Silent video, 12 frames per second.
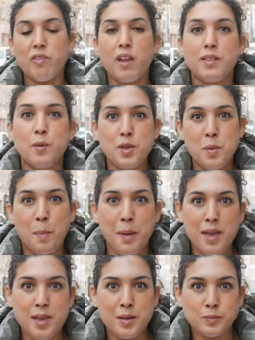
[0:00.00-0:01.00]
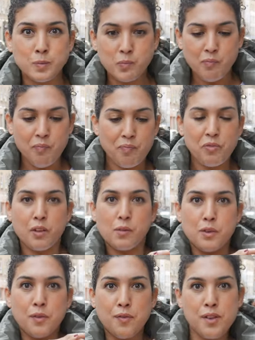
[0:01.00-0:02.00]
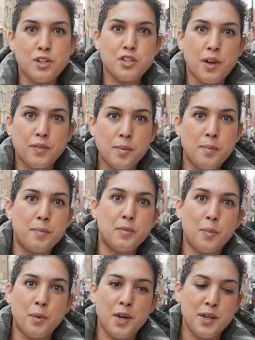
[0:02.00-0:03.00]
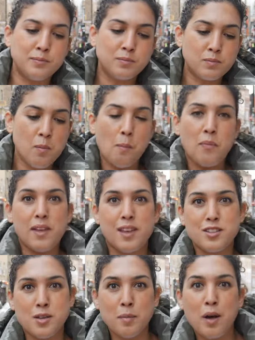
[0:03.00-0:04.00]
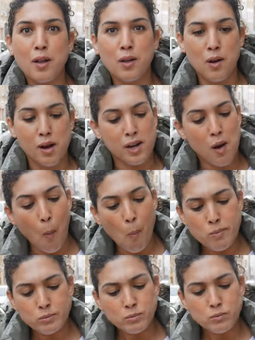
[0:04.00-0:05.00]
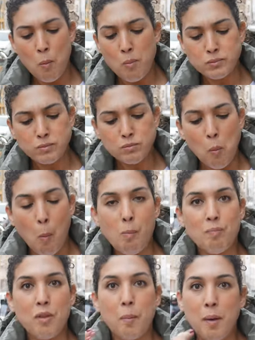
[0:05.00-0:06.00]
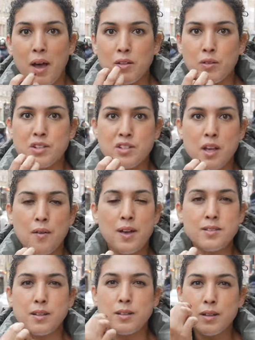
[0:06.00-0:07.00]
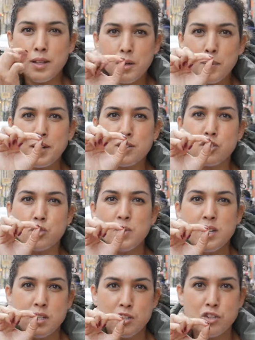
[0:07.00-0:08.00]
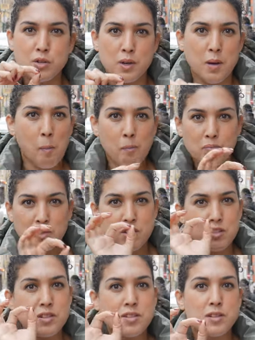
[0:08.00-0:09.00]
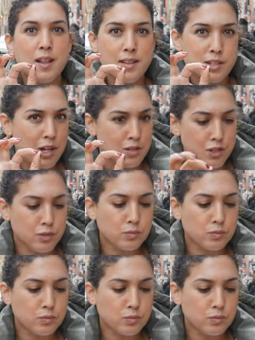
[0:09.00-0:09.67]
And then when you bake it, you finish off the, the bread and get some color on it the Beigel itself has a little bit of sweetness to it. Just a slight touch.